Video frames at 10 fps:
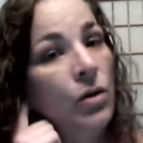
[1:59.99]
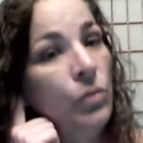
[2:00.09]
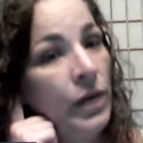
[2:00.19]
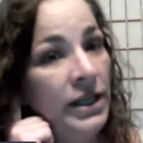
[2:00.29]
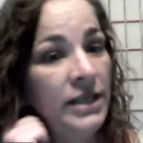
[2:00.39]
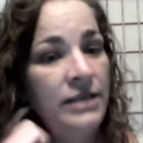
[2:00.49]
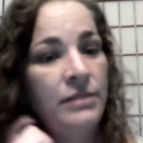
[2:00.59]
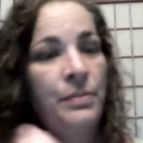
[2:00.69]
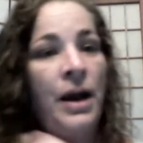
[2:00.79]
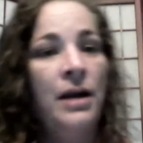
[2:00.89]
when this
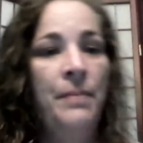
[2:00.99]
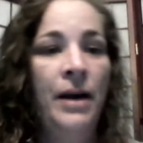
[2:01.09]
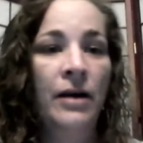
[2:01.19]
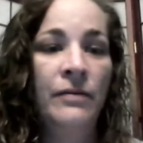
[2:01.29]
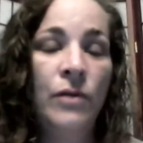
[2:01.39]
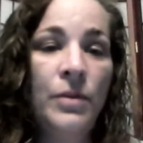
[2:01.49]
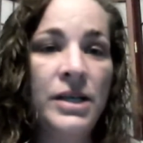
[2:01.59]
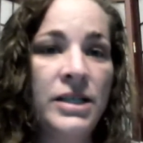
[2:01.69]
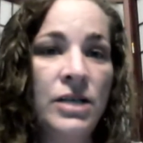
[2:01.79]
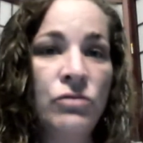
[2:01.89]

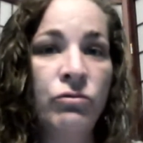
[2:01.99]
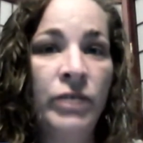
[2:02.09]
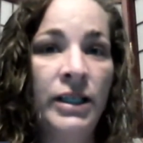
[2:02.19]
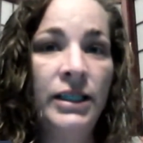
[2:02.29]
piriformis gets really